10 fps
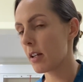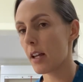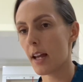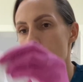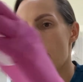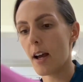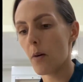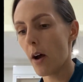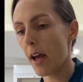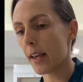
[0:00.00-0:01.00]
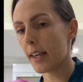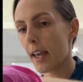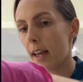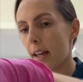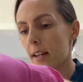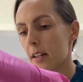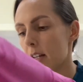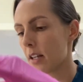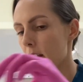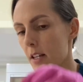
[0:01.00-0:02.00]
And now I can
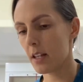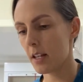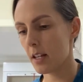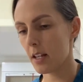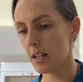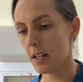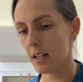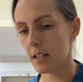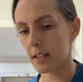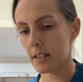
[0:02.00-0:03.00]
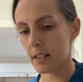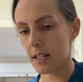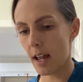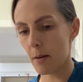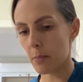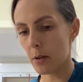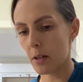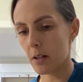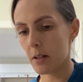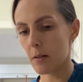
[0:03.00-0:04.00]
snap
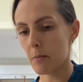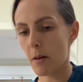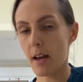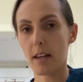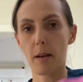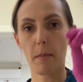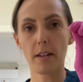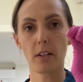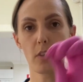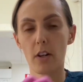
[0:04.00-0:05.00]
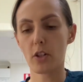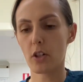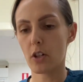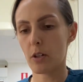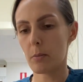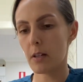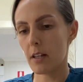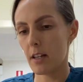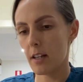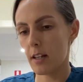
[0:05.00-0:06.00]
my hematocrit tube
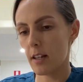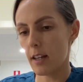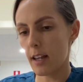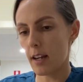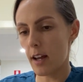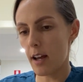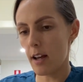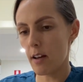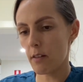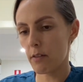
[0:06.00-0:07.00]
in half